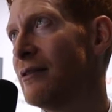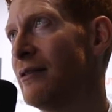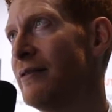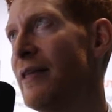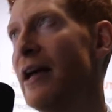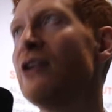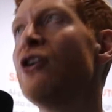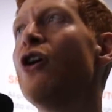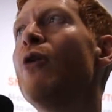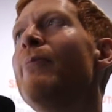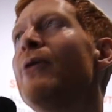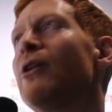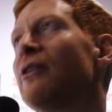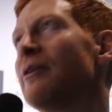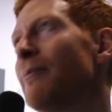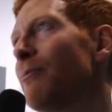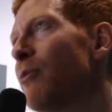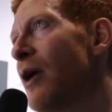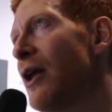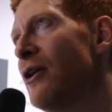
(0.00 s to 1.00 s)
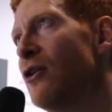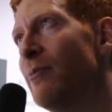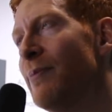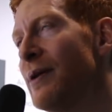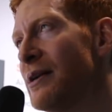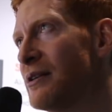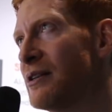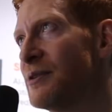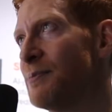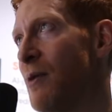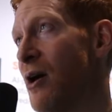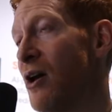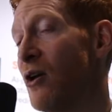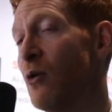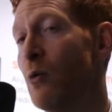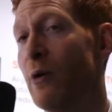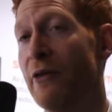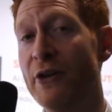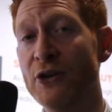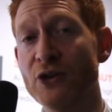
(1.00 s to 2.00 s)
Then go build a brand new business
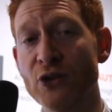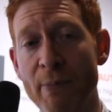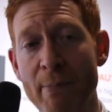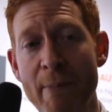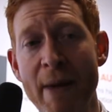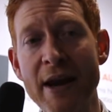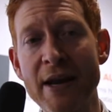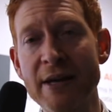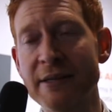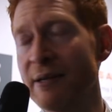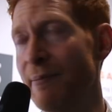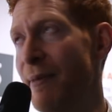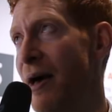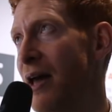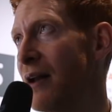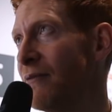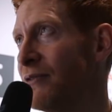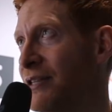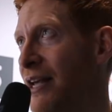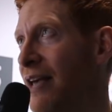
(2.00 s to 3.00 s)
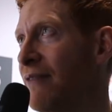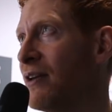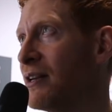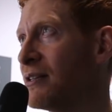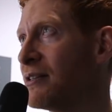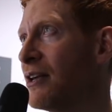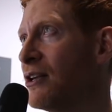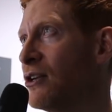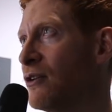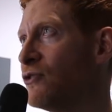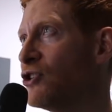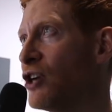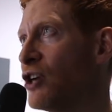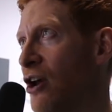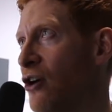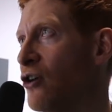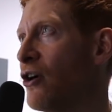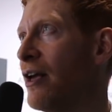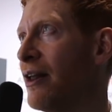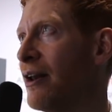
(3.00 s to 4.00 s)
model with the tremendous amount of savings that you've
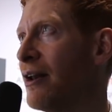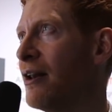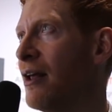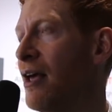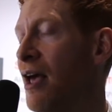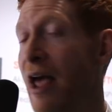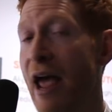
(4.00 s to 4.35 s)
generated